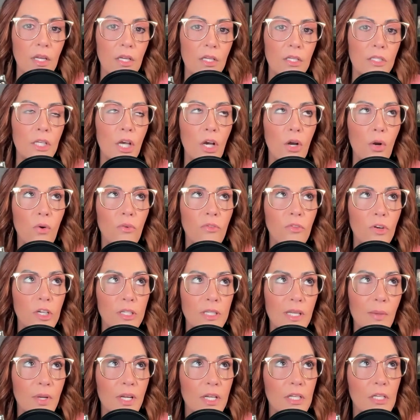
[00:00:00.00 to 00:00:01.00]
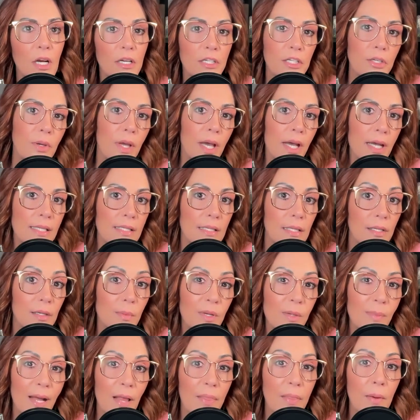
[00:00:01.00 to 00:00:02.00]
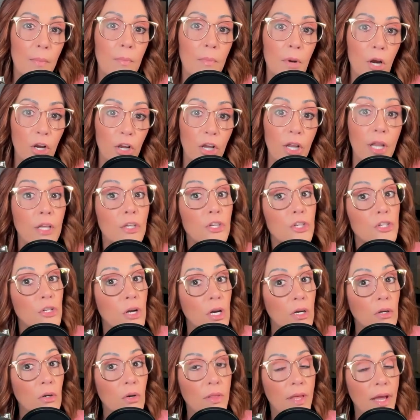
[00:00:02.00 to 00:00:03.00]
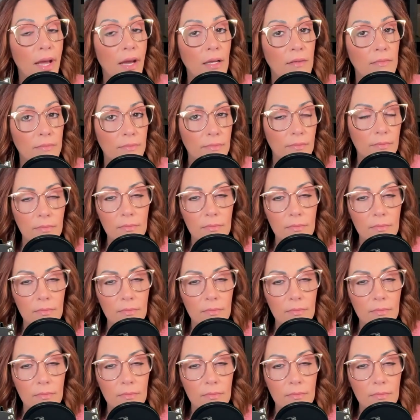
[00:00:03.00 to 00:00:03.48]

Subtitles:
So first, I want to talk to you guys a little bit about the marketing struggle that